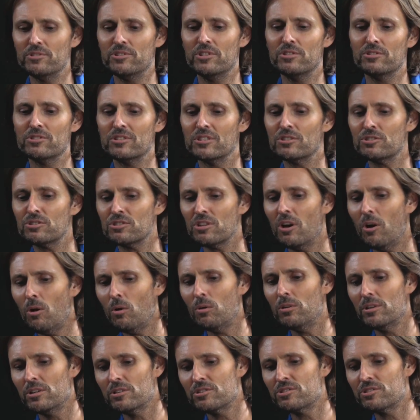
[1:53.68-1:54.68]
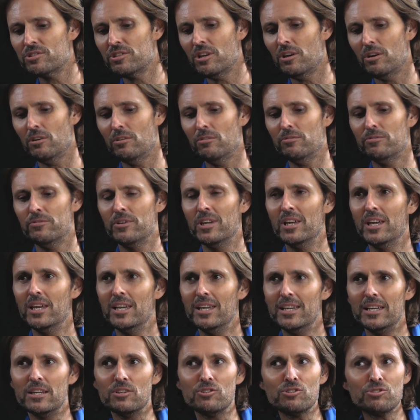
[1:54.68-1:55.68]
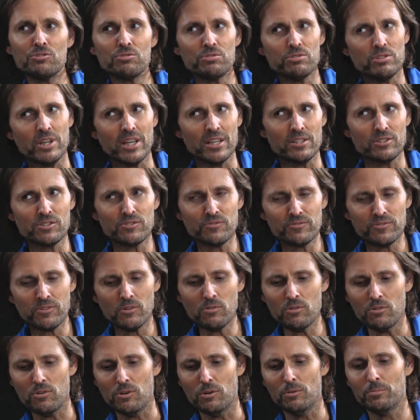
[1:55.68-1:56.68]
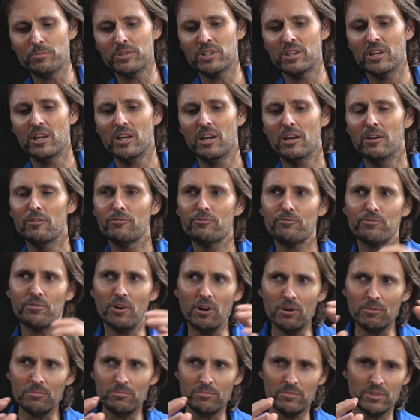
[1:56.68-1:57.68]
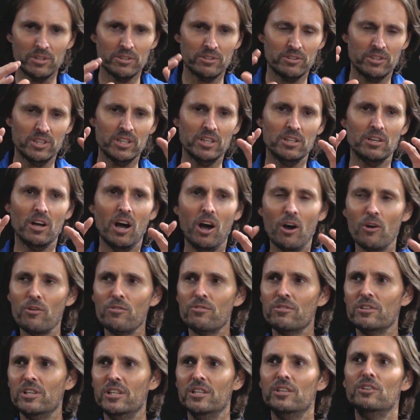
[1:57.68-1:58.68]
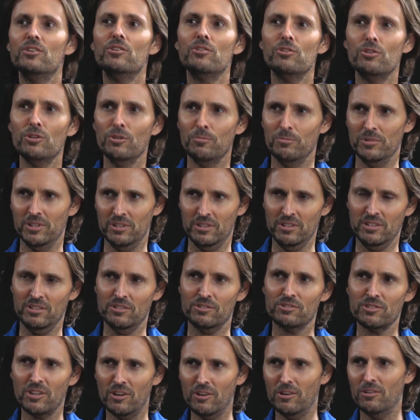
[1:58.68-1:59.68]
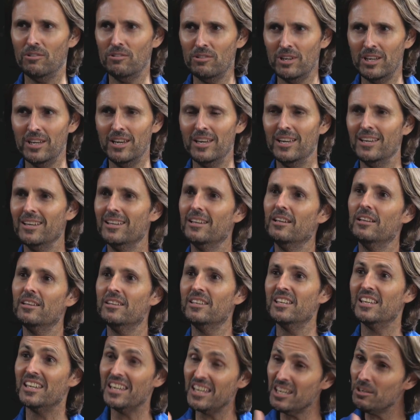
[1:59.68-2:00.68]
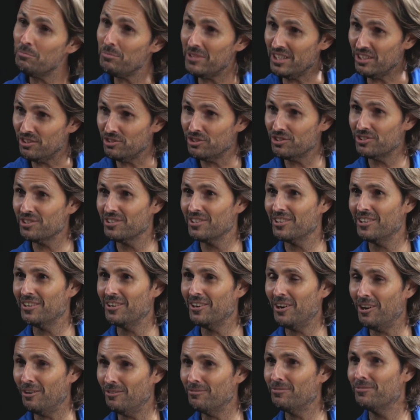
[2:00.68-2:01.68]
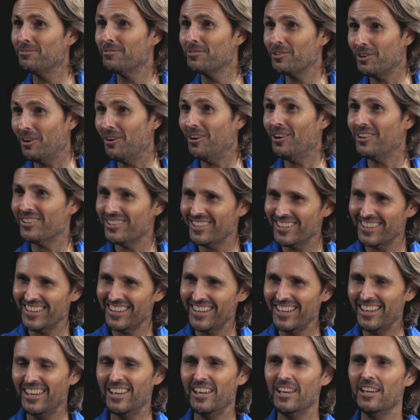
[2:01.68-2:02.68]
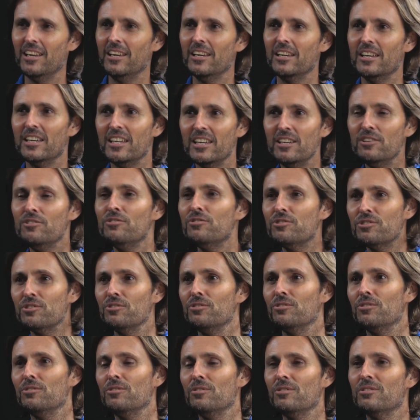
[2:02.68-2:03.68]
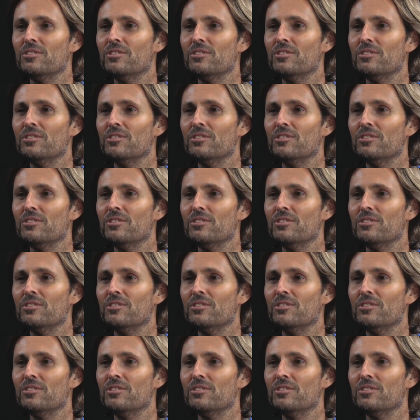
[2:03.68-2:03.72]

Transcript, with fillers: is the soul itself is transformed from the only human soul, the image of God, into